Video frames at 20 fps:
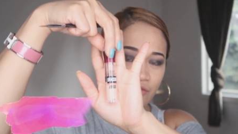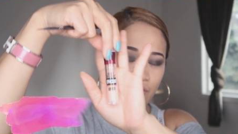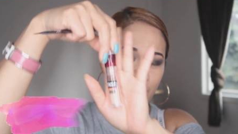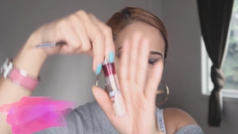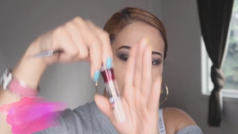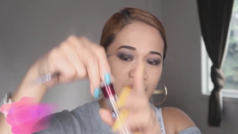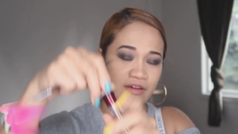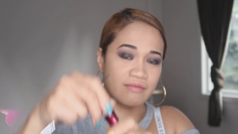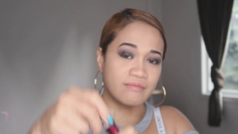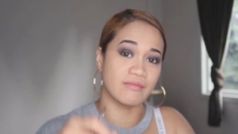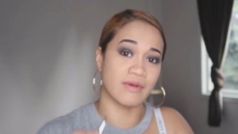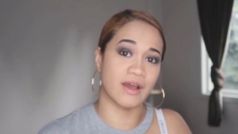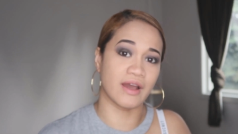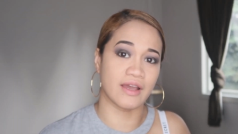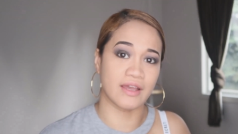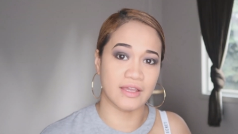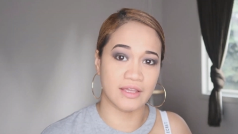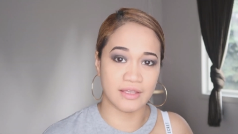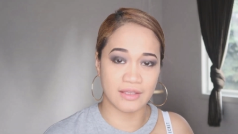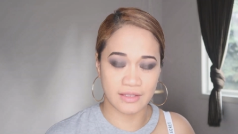for
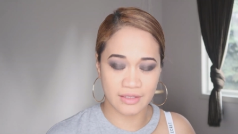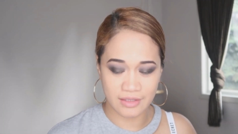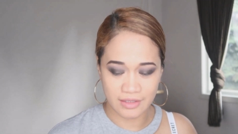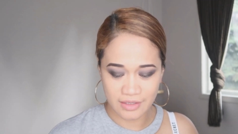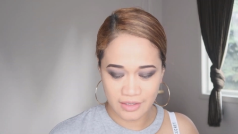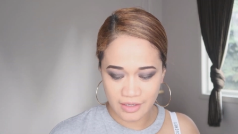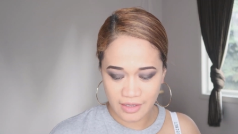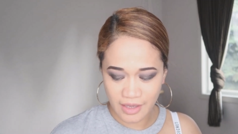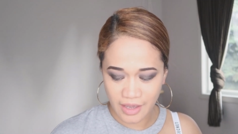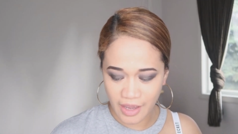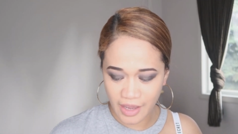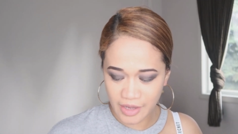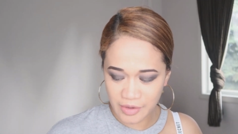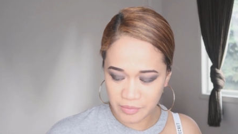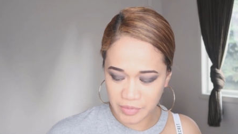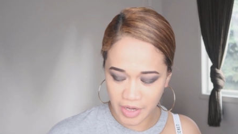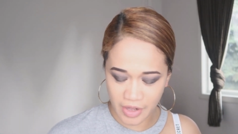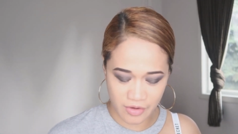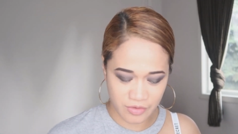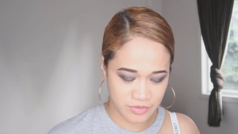my
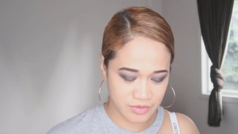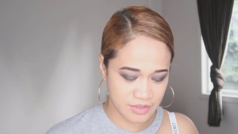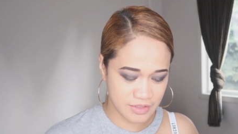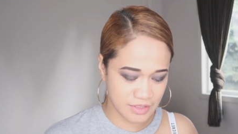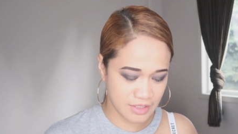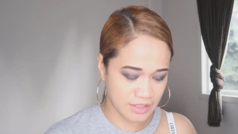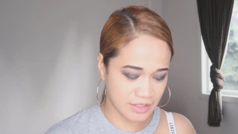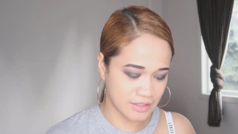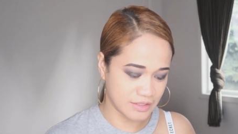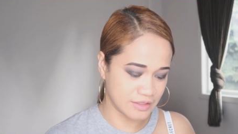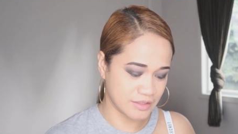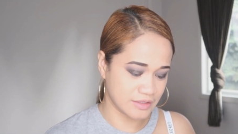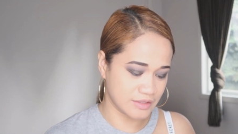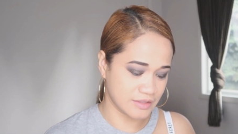eyebrows